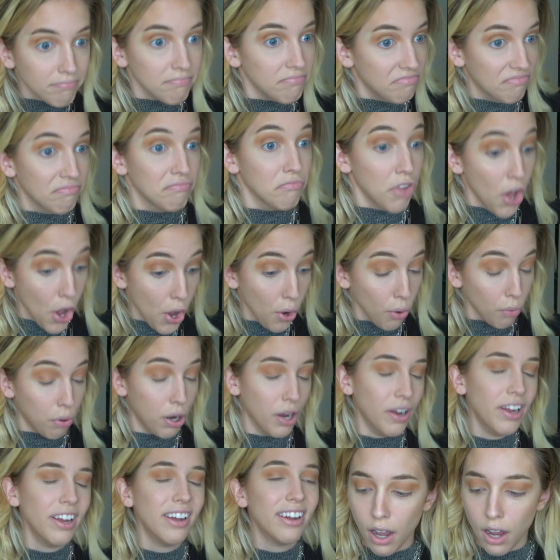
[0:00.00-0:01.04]
No.
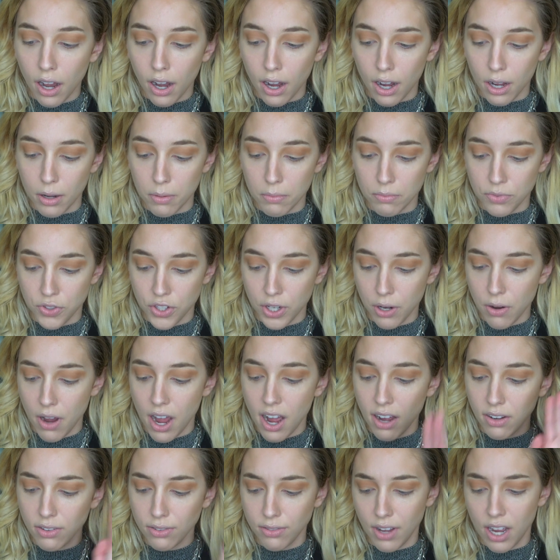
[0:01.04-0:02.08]
So
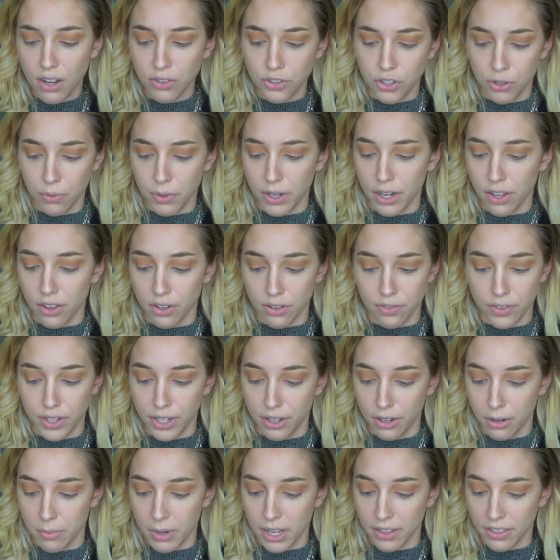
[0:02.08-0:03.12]
I'll do another
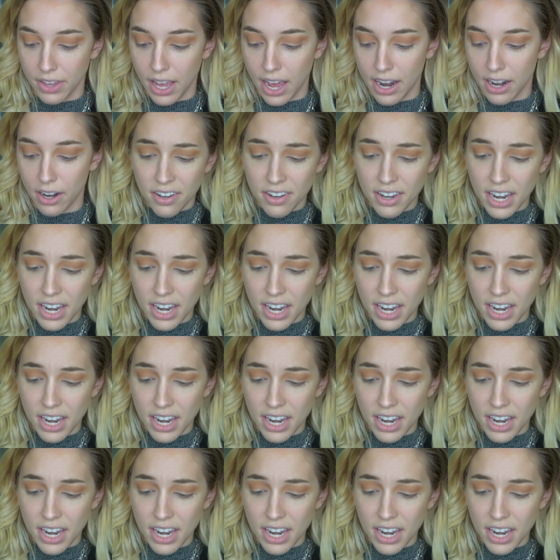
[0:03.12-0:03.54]
video about that.